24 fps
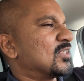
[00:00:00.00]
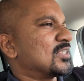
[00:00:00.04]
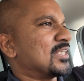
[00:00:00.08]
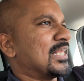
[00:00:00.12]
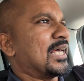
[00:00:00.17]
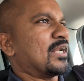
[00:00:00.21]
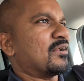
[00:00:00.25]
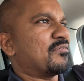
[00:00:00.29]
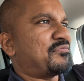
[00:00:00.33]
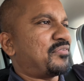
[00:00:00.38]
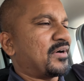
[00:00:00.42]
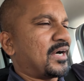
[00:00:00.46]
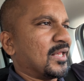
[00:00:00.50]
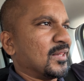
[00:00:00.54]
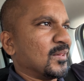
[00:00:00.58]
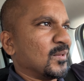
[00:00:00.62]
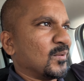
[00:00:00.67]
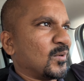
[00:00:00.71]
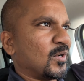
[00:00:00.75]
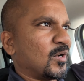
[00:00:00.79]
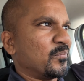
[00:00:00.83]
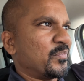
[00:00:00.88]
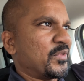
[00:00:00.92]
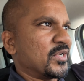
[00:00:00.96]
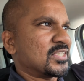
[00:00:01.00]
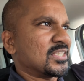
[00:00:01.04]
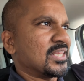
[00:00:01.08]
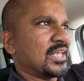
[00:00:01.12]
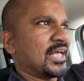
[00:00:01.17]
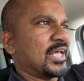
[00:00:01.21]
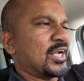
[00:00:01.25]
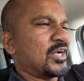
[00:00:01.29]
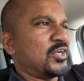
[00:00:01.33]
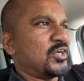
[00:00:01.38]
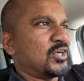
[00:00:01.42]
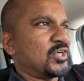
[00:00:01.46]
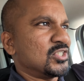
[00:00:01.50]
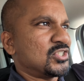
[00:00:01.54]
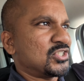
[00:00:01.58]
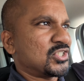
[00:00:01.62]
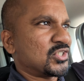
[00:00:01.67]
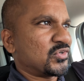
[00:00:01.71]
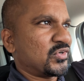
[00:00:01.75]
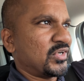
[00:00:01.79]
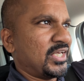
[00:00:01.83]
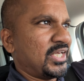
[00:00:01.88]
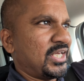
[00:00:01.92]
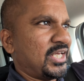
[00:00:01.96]
a lot of follow-up, there's a lot of
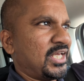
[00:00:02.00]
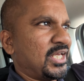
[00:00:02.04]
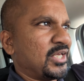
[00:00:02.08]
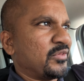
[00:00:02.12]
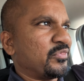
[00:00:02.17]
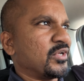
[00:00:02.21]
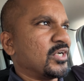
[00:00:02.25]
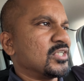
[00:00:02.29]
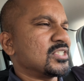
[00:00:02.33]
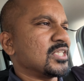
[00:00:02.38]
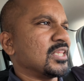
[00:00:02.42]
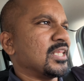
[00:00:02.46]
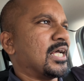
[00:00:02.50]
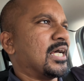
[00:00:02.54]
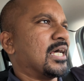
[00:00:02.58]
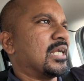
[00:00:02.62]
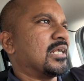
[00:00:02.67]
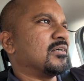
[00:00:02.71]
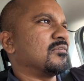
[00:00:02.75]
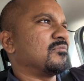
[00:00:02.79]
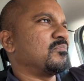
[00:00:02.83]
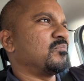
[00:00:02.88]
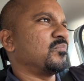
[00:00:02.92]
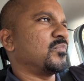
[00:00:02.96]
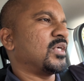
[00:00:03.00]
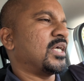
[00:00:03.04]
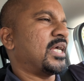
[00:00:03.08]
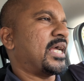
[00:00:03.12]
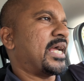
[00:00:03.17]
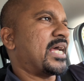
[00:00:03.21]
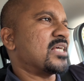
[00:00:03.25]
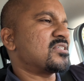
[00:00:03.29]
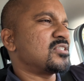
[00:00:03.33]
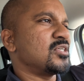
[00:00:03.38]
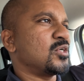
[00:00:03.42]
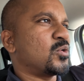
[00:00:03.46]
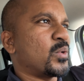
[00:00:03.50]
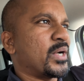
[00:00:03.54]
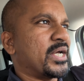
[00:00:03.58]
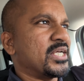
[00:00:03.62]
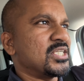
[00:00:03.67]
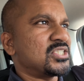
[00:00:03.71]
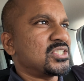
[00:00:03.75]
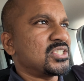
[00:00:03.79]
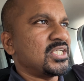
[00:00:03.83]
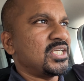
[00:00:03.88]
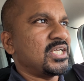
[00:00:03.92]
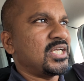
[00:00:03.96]
nurturing, there's a lot of asking
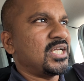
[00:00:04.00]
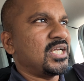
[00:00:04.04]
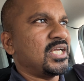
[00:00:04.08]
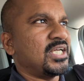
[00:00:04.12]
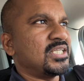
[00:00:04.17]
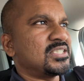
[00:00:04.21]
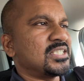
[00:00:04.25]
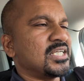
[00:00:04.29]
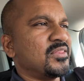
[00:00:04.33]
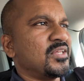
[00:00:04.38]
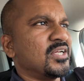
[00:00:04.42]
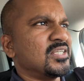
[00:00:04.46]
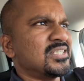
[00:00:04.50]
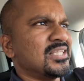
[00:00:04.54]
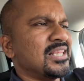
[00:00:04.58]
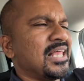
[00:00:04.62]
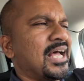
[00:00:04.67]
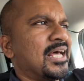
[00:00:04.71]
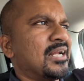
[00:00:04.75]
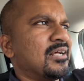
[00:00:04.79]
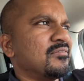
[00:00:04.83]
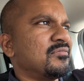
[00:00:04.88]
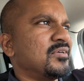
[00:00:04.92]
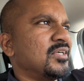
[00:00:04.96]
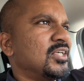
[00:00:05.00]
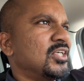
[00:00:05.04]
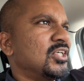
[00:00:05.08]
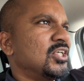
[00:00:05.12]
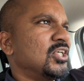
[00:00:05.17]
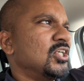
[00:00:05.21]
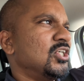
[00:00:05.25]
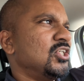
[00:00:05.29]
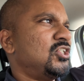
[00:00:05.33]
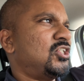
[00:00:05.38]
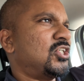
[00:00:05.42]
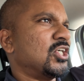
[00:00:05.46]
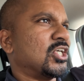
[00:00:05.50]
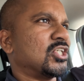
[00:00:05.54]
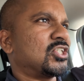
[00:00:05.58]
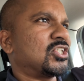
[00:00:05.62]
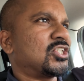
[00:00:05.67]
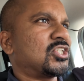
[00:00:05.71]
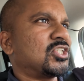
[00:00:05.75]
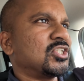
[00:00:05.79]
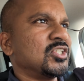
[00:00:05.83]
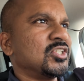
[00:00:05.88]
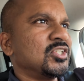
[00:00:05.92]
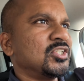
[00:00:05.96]
questions, and there's a lot of
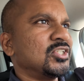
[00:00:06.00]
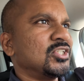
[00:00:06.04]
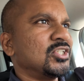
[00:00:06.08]
just,